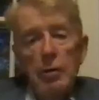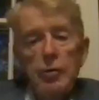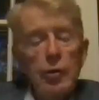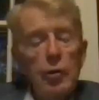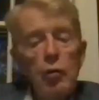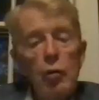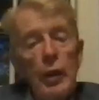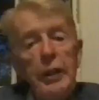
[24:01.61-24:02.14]
are
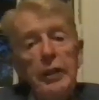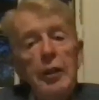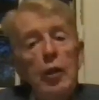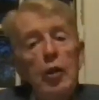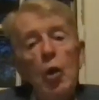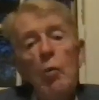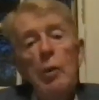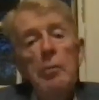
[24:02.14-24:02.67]
sort of running the
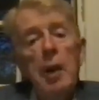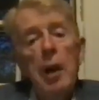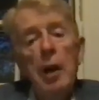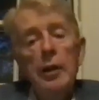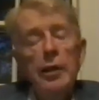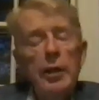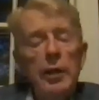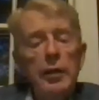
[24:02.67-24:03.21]
global
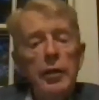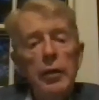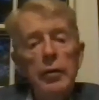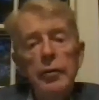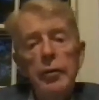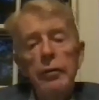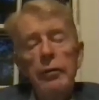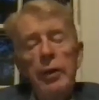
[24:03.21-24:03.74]
market in
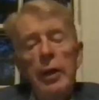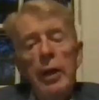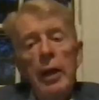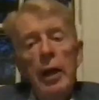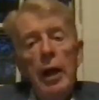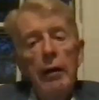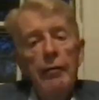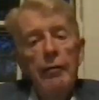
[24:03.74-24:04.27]
terms
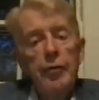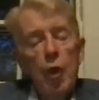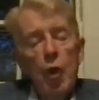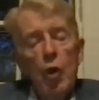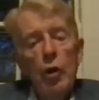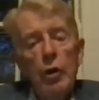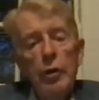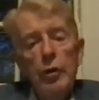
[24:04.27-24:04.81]
of
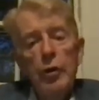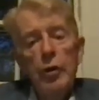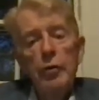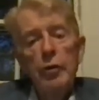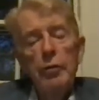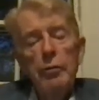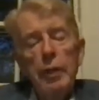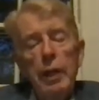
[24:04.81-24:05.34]
solar, in
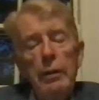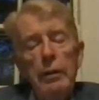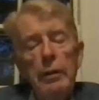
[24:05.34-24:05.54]
terms of